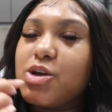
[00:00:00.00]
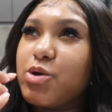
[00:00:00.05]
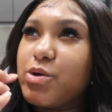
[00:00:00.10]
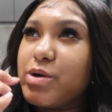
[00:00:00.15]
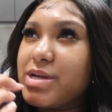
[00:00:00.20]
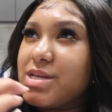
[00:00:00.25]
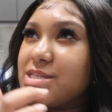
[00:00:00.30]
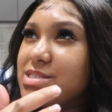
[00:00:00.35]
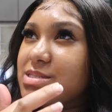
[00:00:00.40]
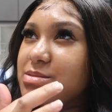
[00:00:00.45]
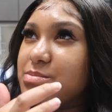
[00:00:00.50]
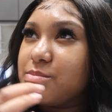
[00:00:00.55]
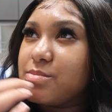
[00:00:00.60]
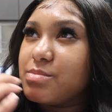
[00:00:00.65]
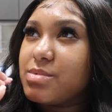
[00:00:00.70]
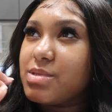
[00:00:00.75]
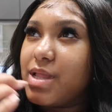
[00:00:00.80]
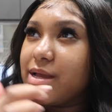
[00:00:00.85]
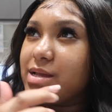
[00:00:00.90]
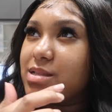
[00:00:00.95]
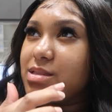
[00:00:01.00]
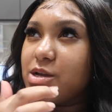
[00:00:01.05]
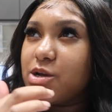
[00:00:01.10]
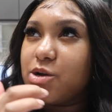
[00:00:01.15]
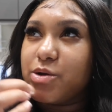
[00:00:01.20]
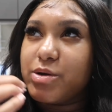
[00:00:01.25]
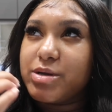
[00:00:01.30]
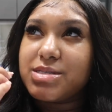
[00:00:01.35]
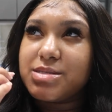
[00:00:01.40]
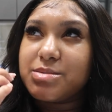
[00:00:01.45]
the crisp, like the
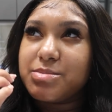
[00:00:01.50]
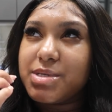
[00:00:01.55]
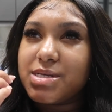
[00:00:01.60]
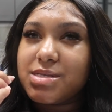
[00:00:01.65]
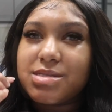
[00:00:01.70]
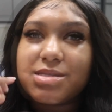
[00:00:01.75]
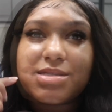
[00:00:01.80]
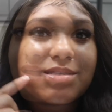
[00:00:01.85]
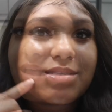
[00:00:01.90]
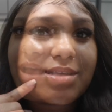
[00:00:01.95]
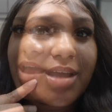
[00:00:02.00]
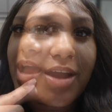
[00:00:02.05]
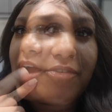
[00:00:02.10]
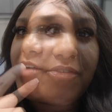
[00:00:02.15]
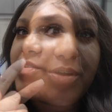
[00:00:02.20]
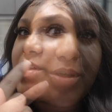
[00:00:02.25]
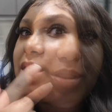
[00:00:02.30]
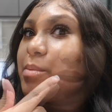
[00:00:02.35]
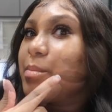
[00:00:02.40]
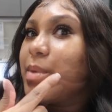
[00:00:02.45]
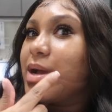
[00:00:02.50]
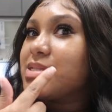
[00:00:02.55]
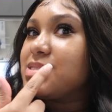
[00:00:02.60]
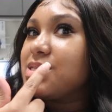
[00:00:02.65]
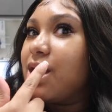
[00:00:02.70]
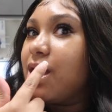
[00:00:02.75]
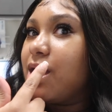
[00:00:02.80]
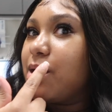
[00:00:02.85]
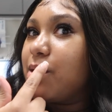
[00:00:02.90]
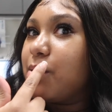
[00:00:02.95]
crispness. I feel, I feel like, my
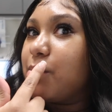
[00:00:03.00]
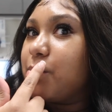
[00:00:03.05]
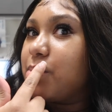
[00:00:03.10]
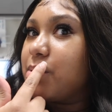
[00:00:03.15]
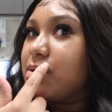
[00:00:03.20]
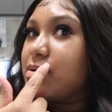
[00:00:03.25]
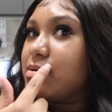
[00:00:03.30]
top,